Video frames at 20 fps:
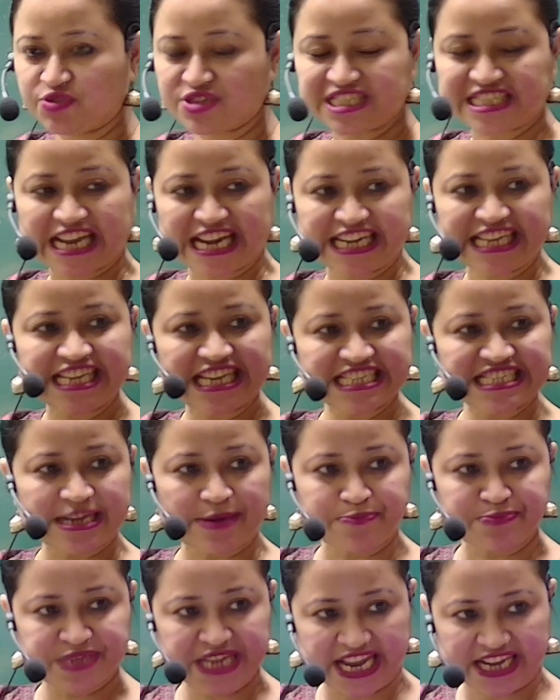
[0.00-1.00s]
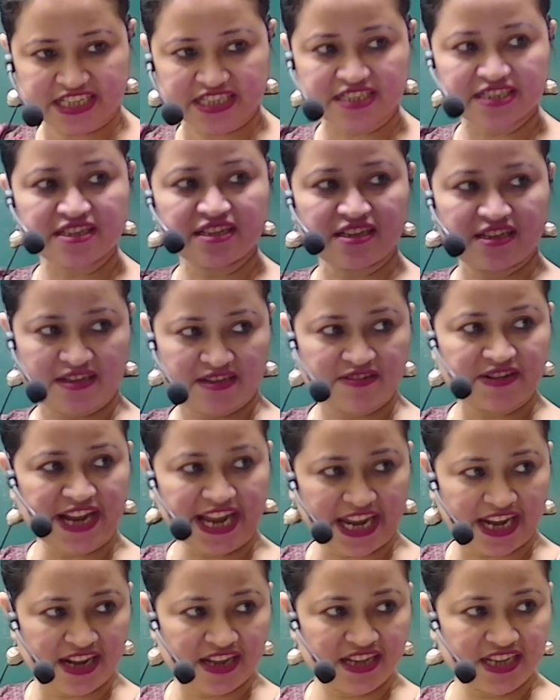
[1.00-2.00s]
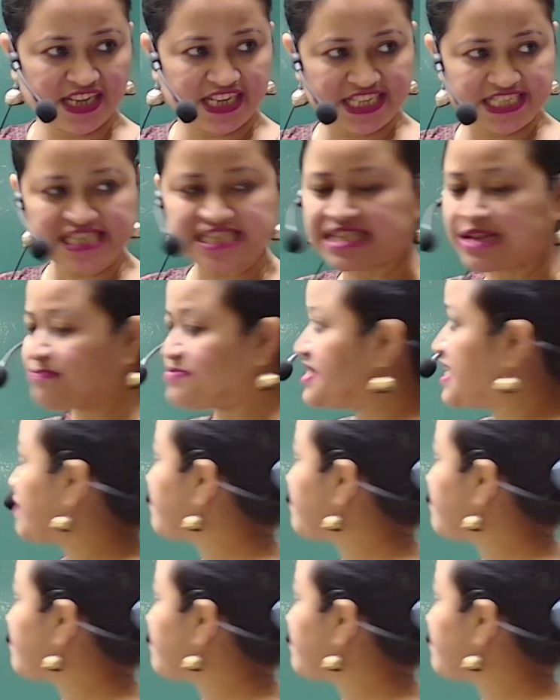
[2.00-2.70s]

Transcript: studying a subject, right? It is a subject